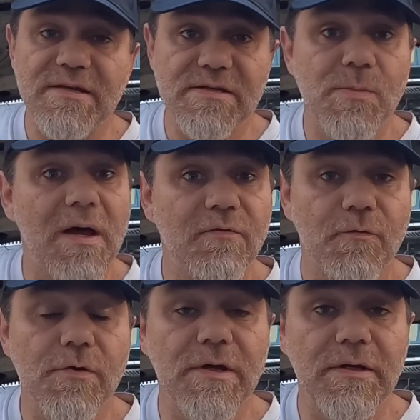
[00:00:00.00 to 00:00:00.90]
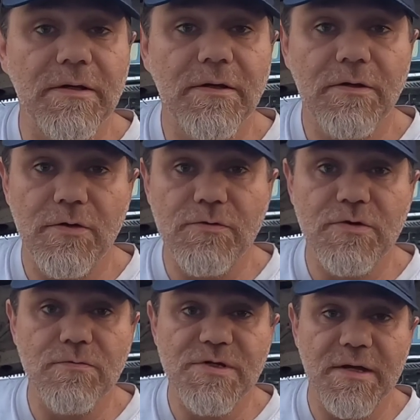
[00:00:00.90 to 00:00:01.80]
Is My Friend
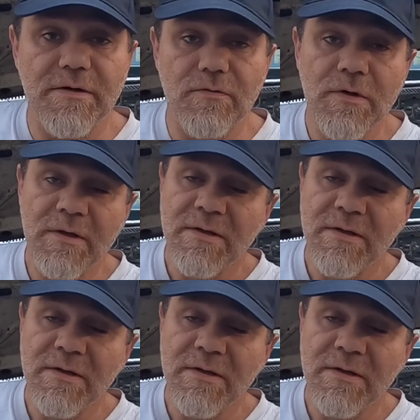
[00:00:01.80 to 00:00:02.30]
YouTube channel.